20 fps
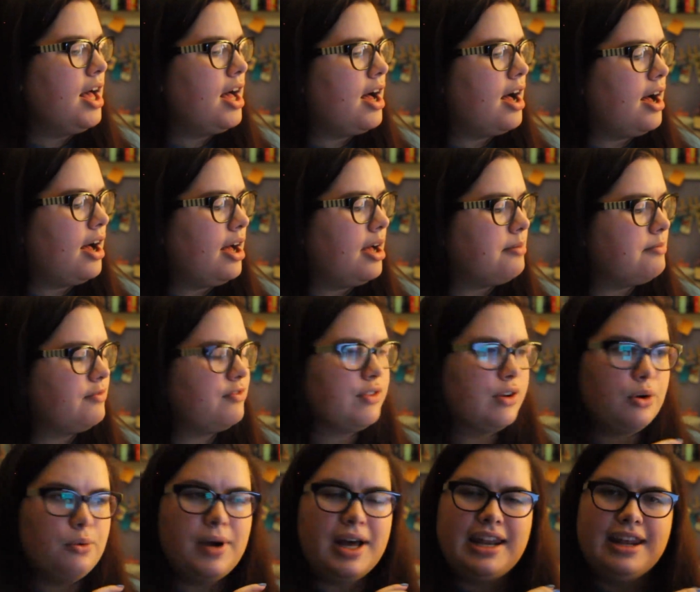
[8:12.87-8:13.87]

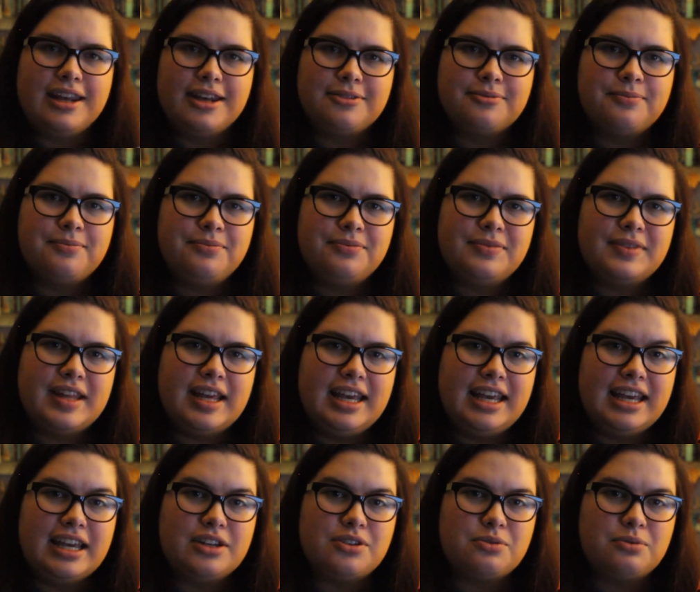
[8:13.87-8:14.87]
for a wedding,
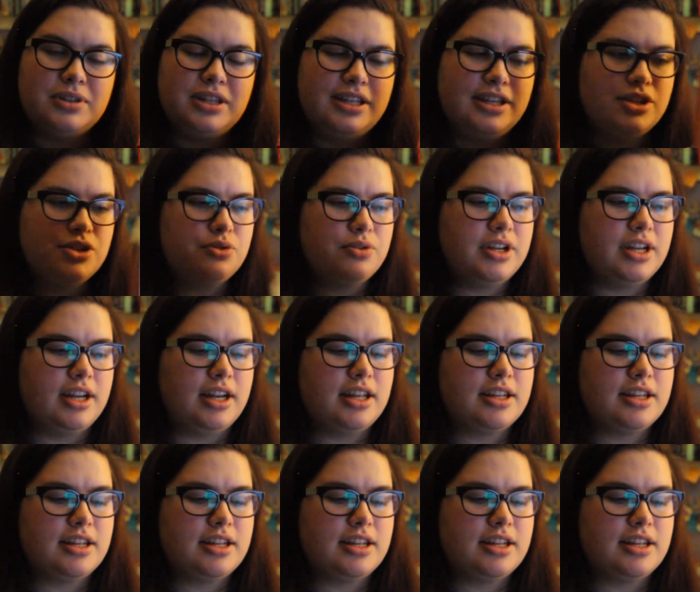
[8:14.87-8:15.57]
and really enjoyed it.